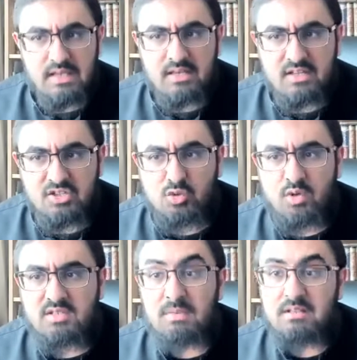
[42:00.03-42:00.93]
year, she
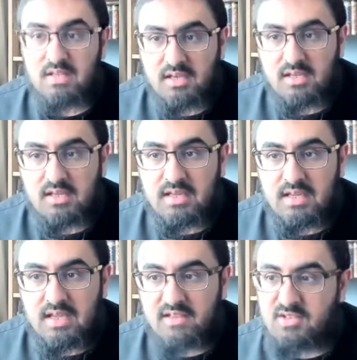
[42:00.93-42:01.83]
taught us mantiq.
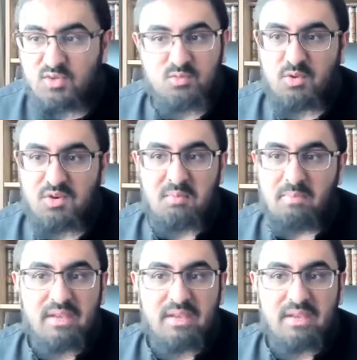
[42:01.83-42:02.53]
She was one of the